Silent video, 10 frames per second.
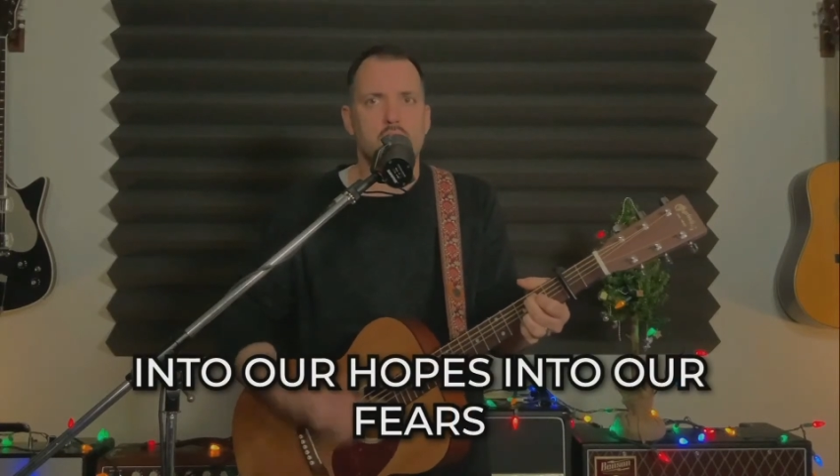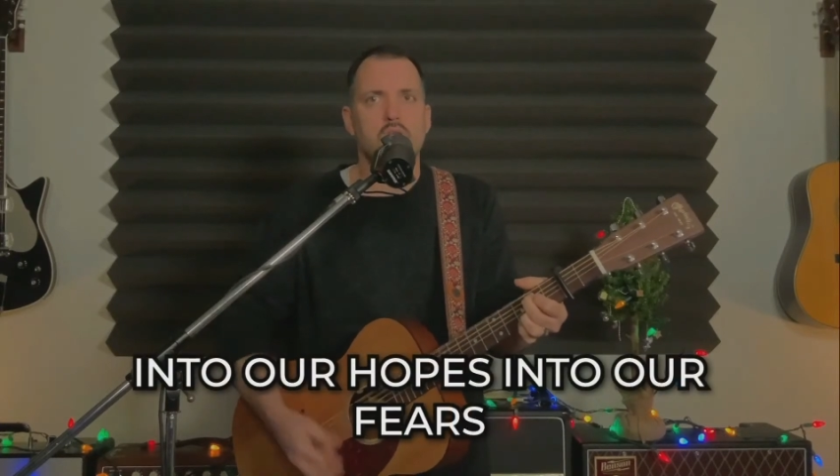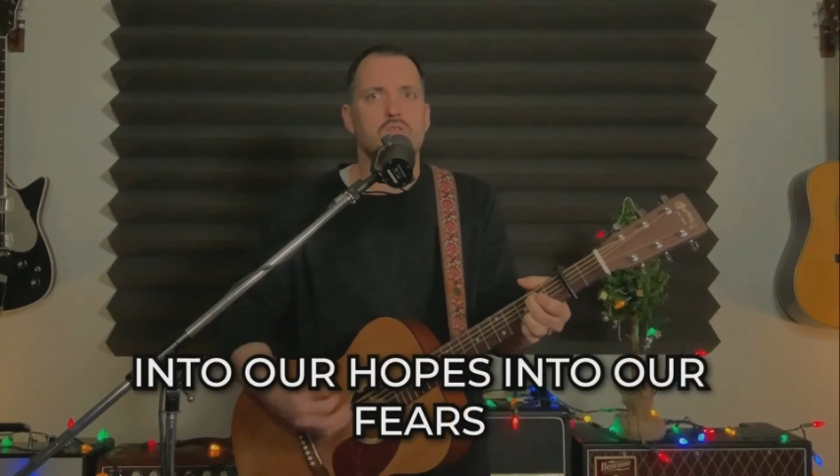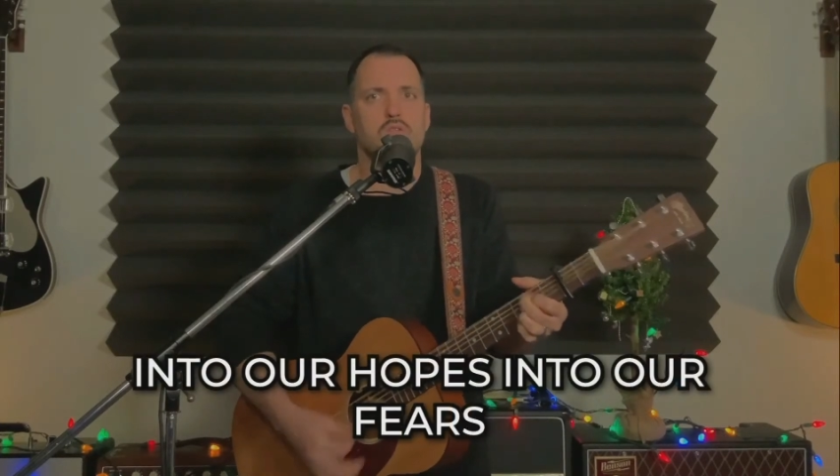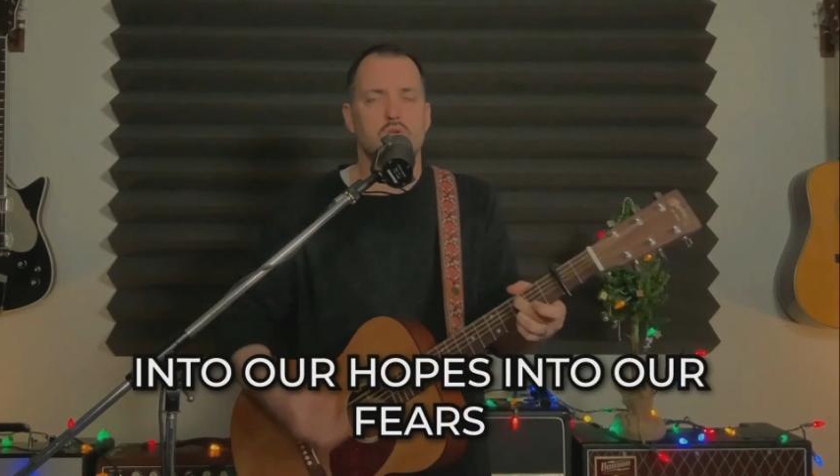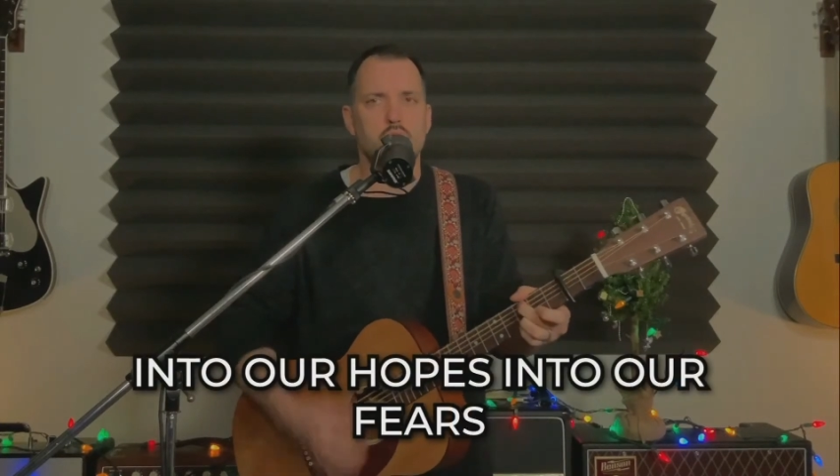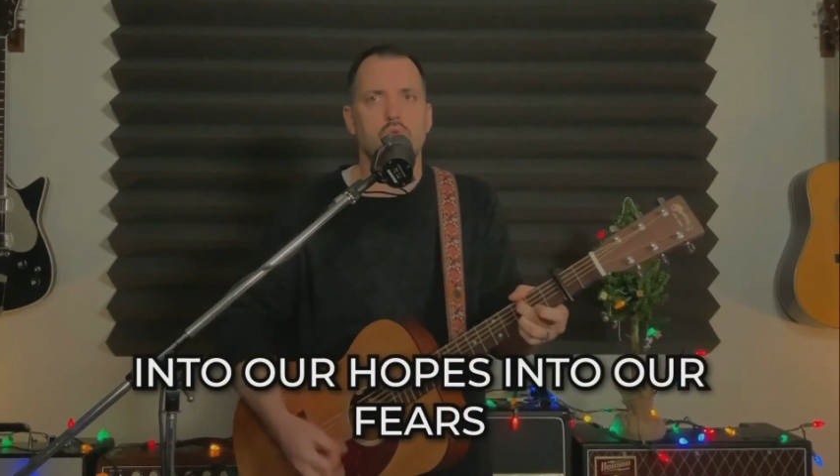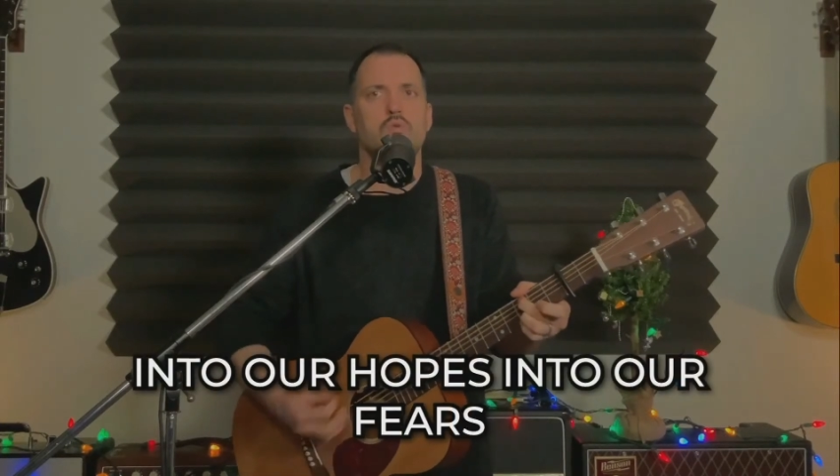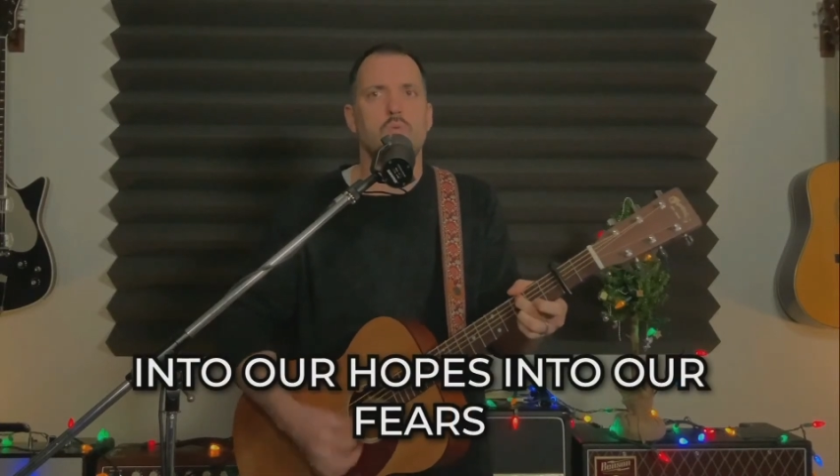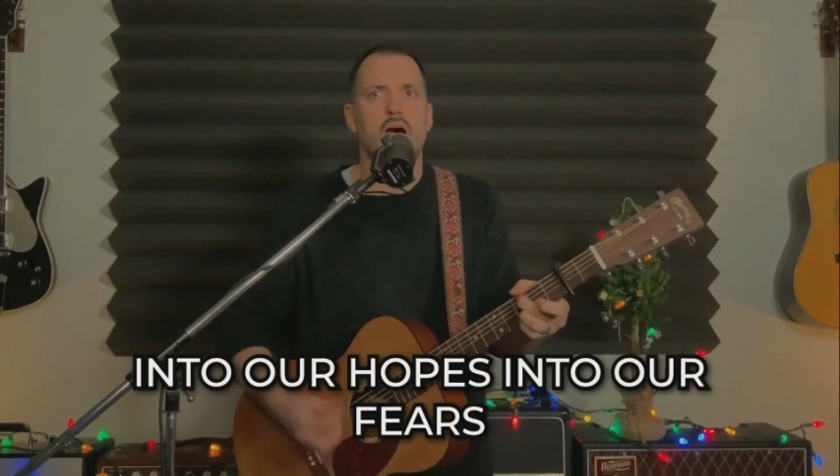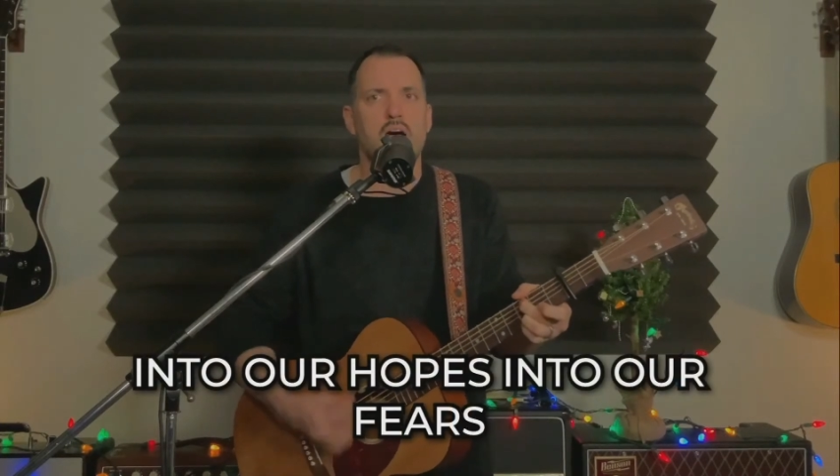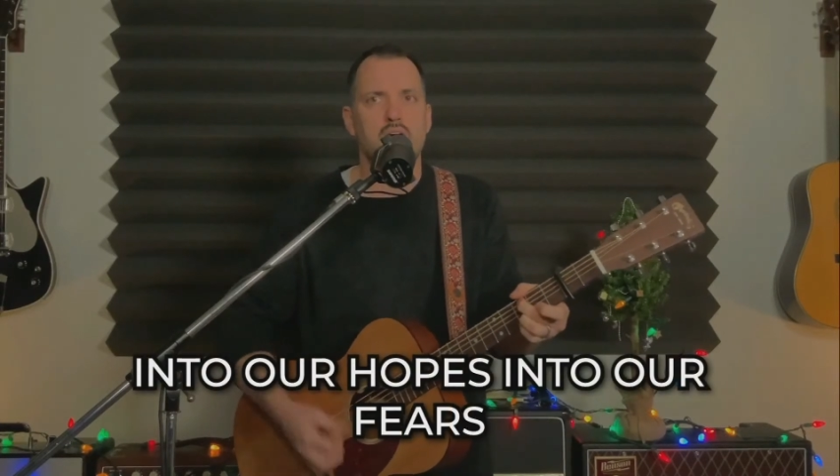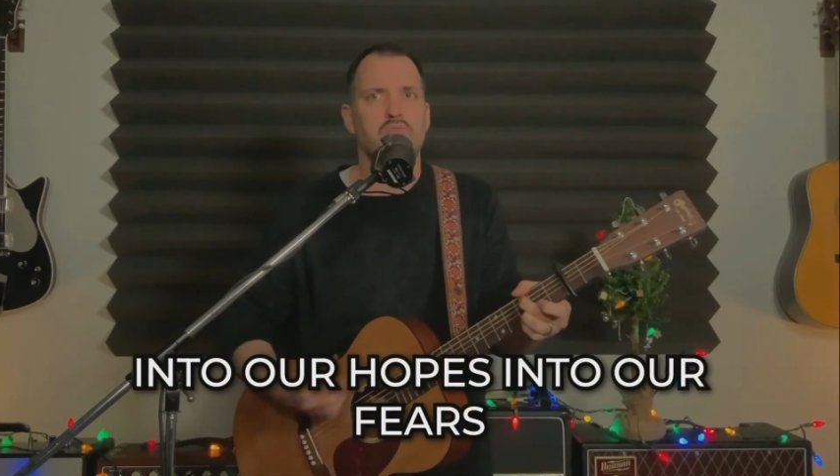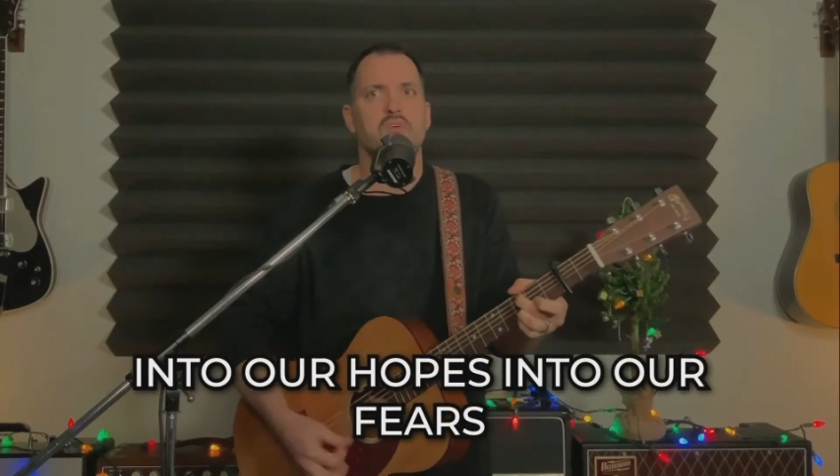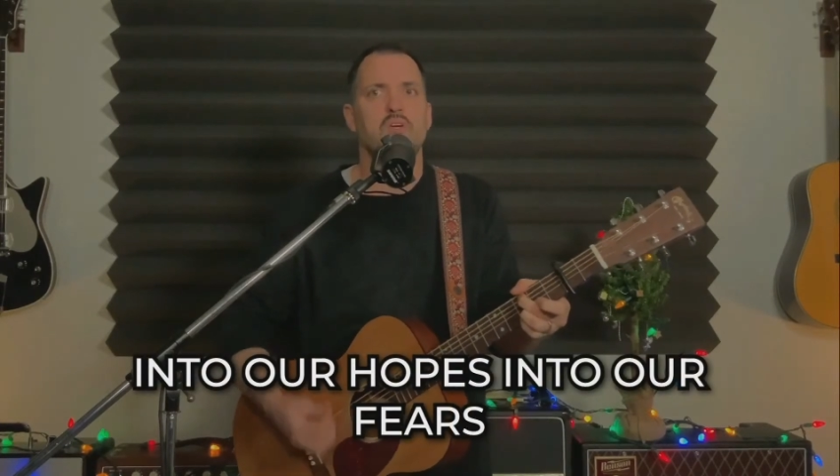into our
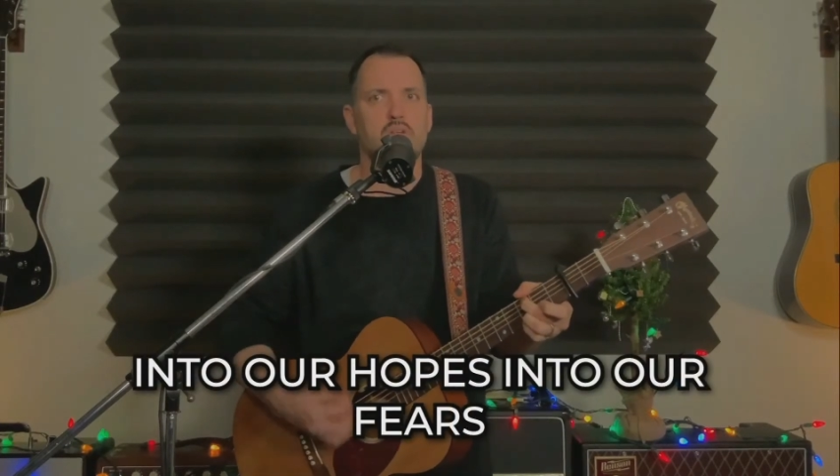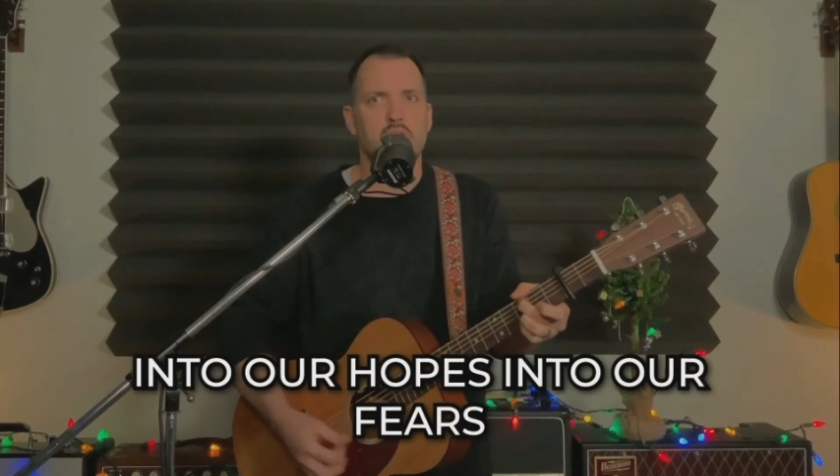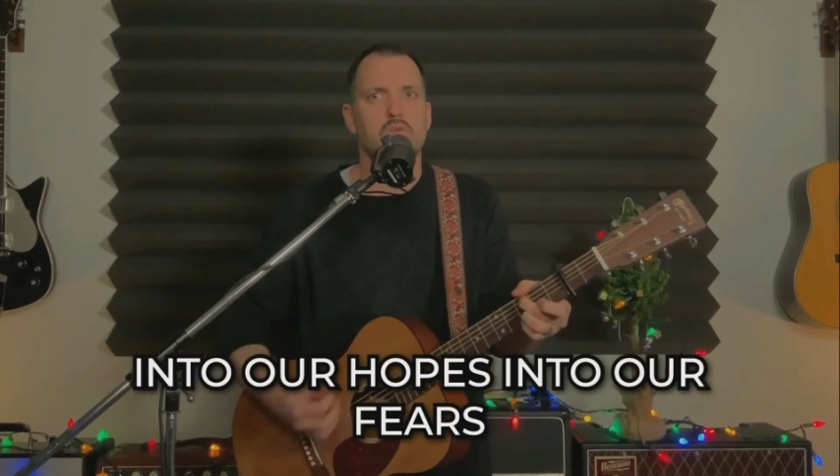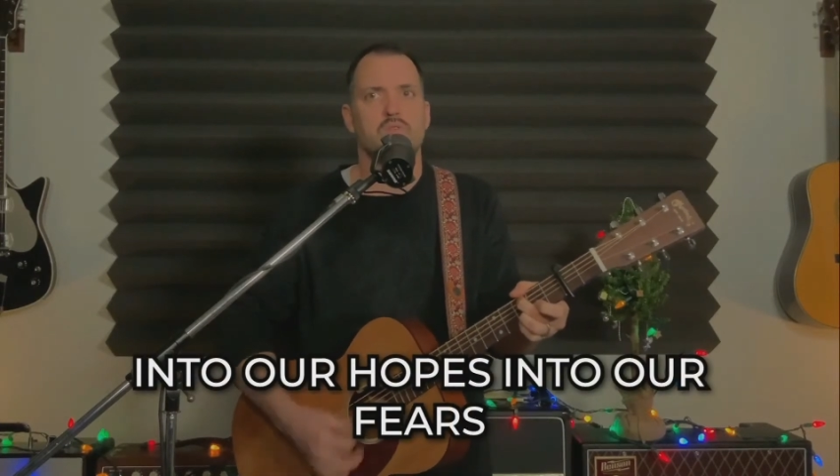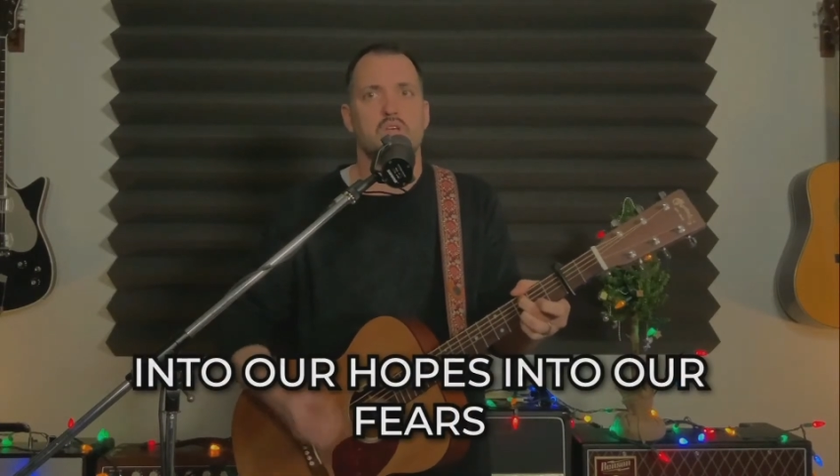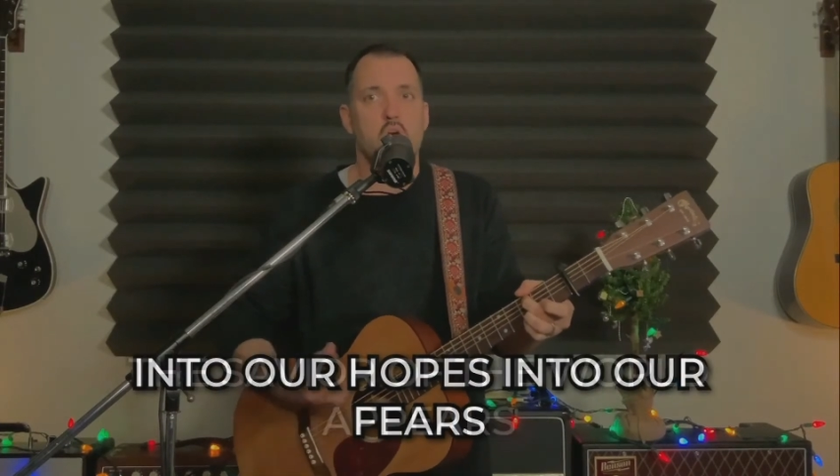fears,